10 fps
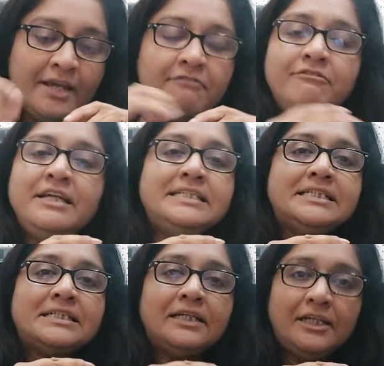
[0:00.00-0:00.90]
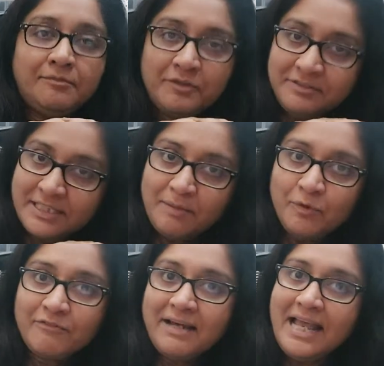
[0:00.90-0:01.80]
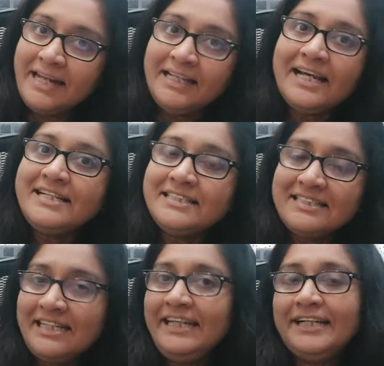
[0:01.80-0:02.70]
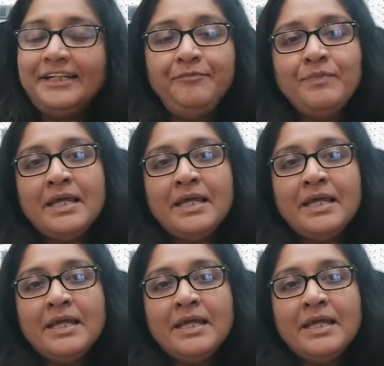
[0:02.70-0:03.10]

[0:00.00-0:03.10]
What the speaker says: which Professor Rambukwella analyzes here.